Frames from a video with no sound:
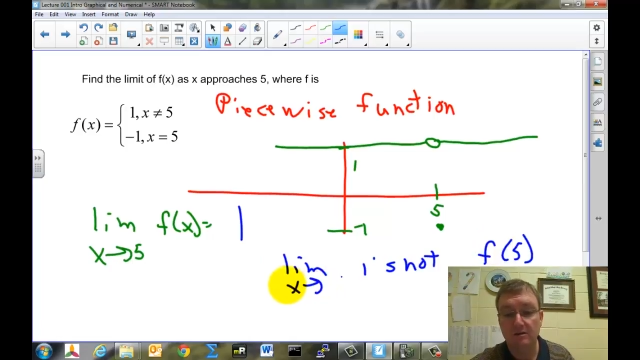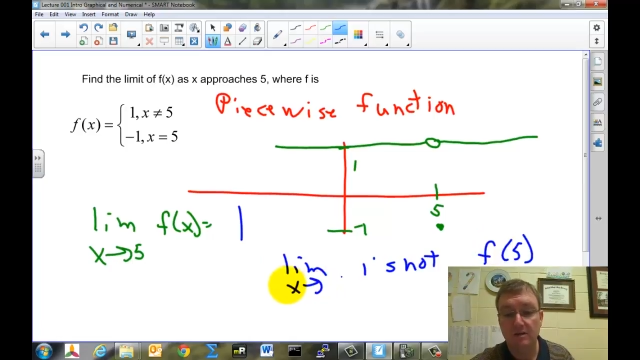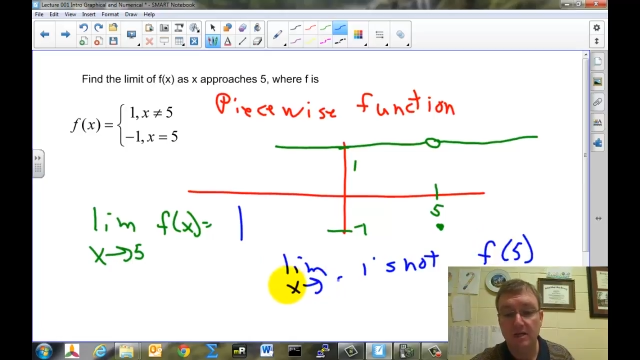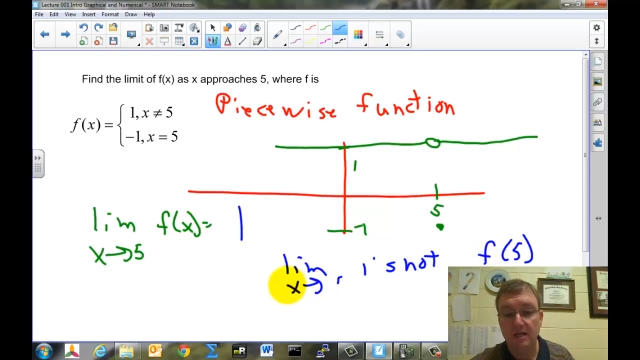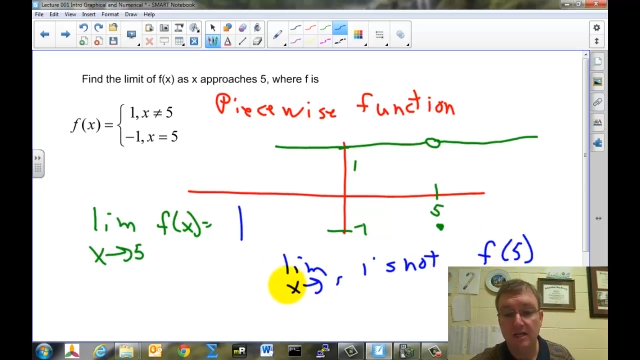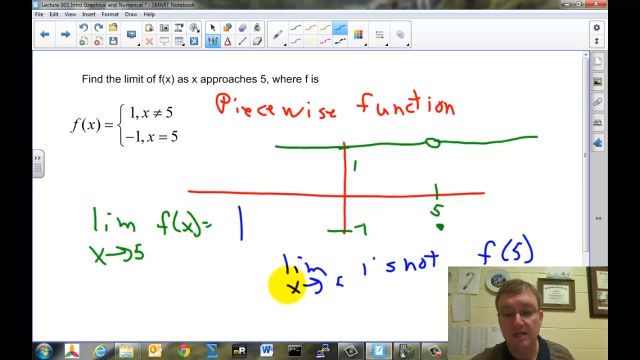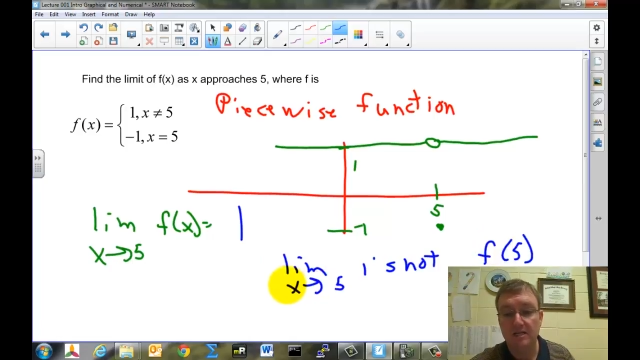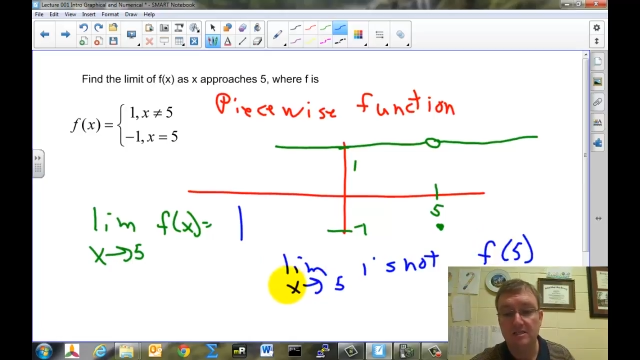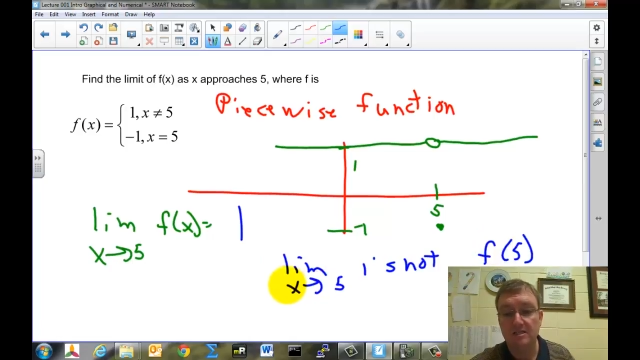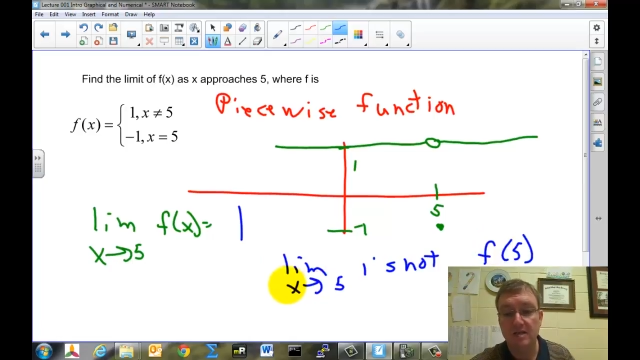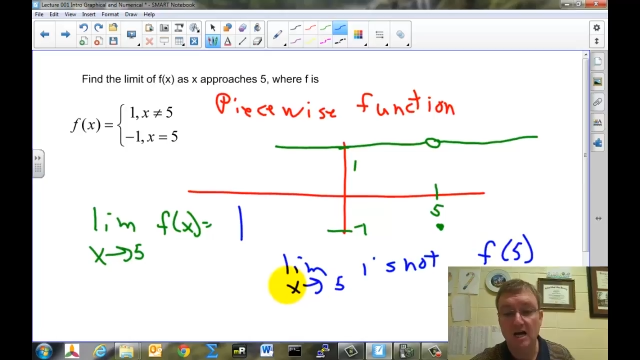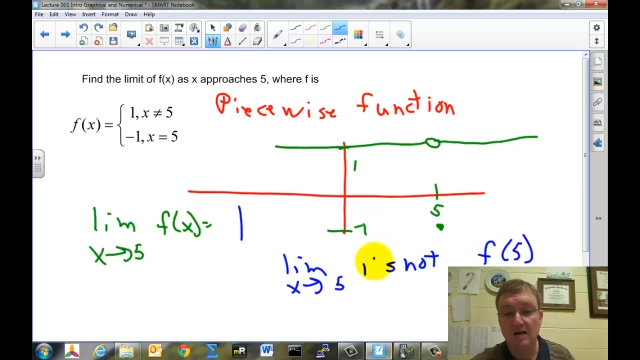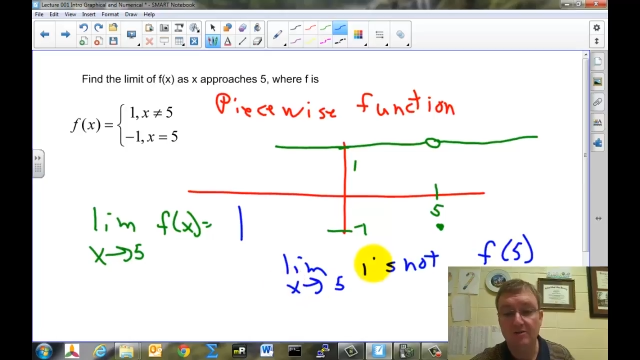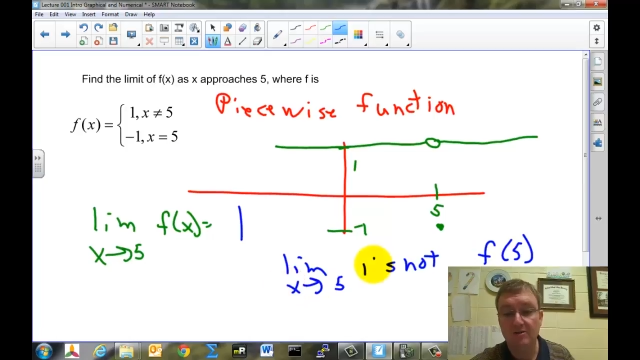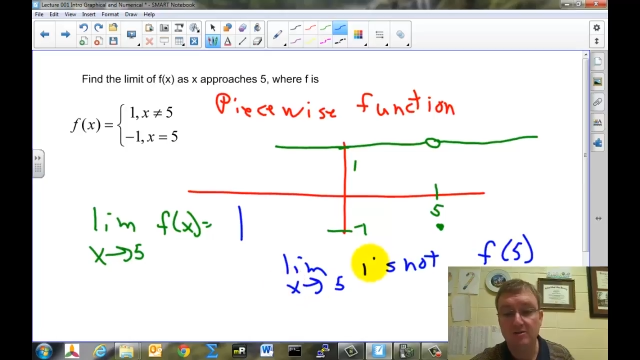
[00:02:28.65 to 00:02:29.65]
is not
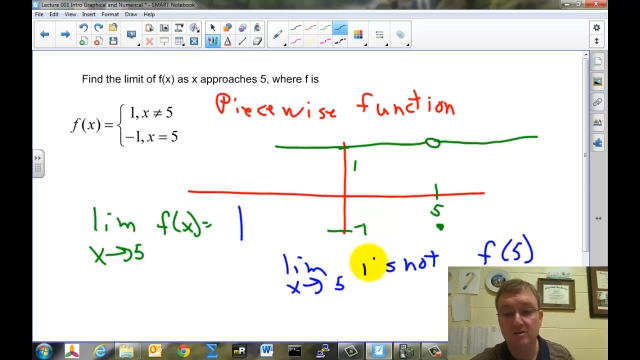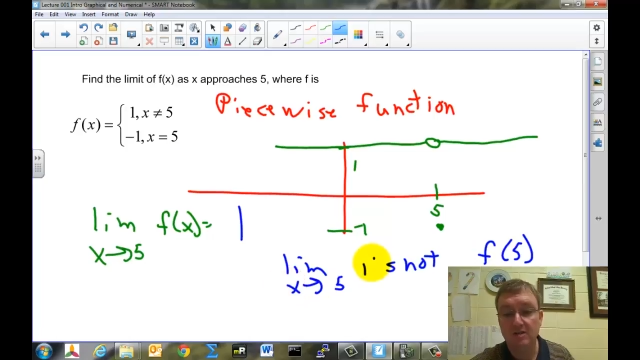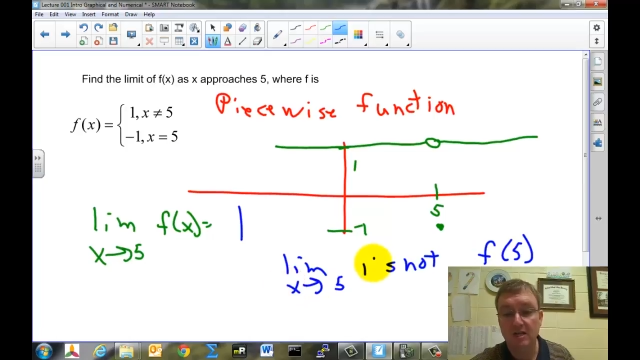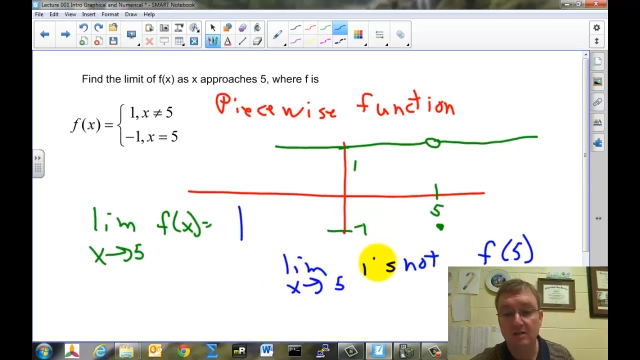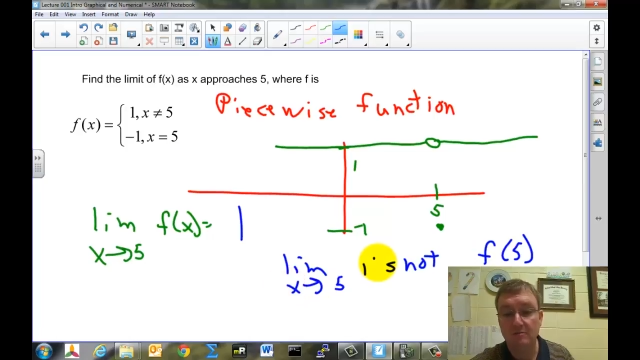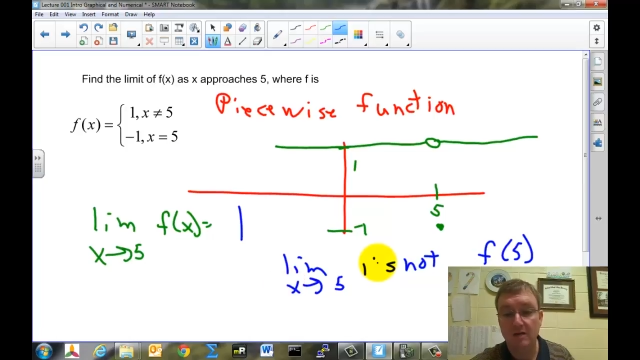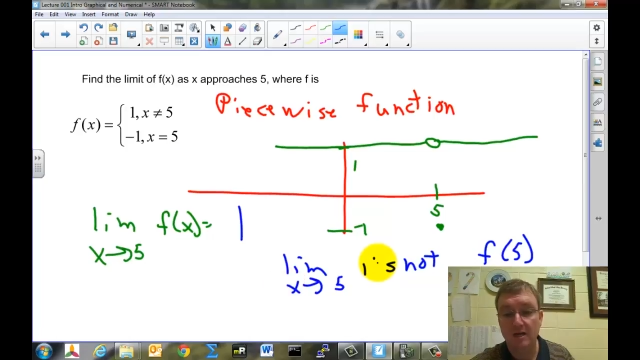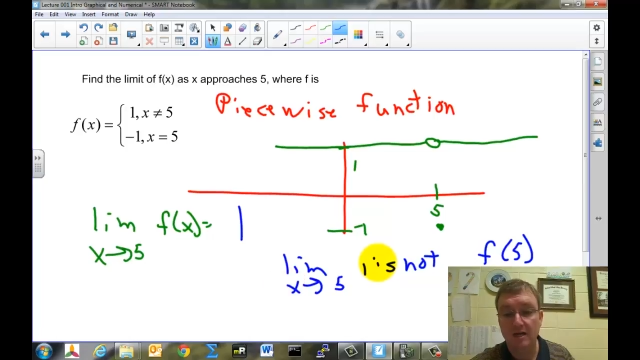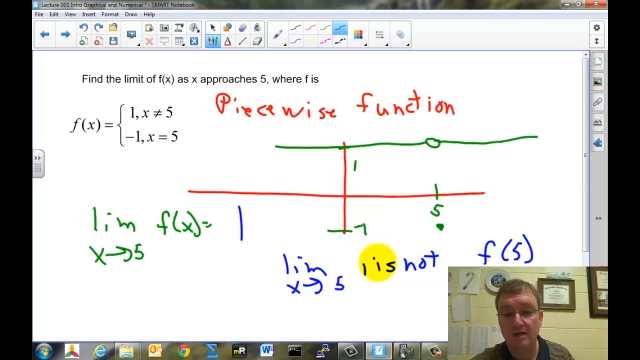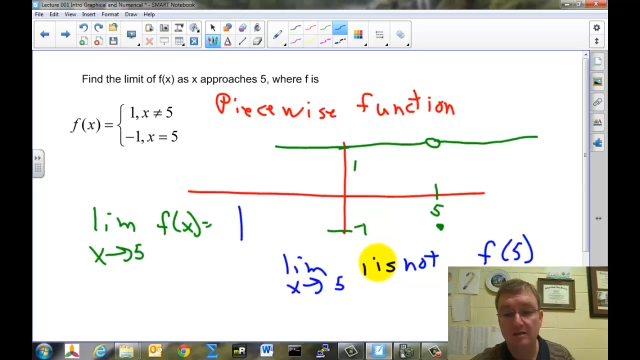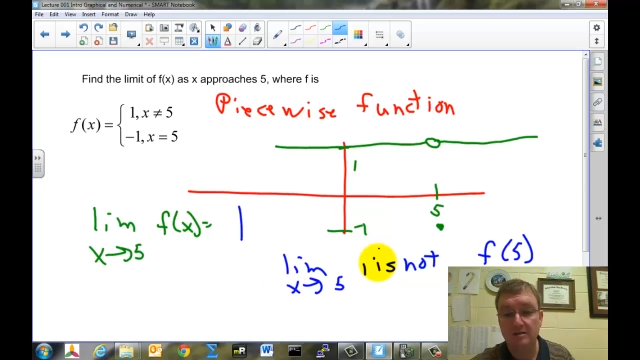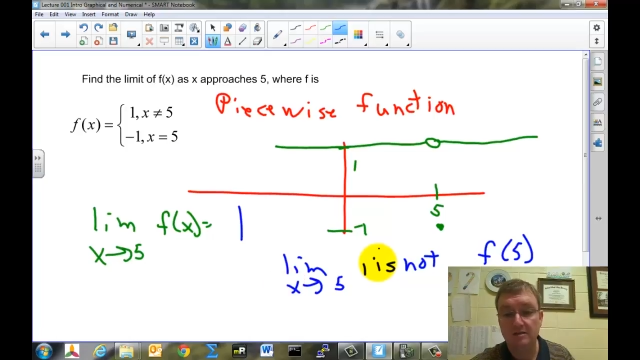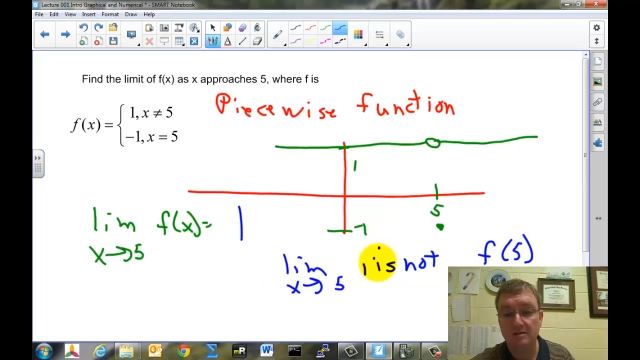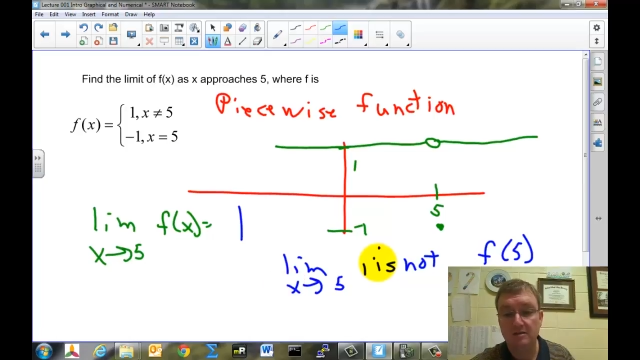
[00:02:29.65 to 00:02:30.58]
the same as